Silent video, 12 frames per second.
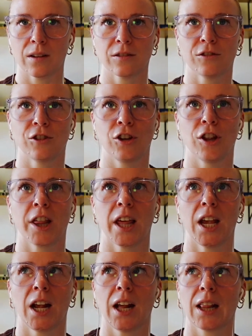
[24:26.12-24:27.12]
Do you
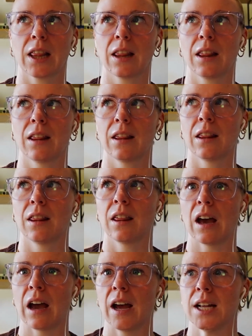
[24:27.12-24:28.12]
think
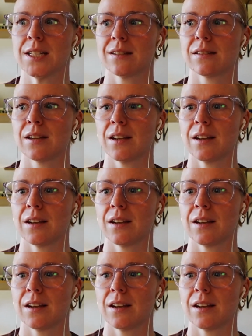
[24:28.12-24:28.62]
that?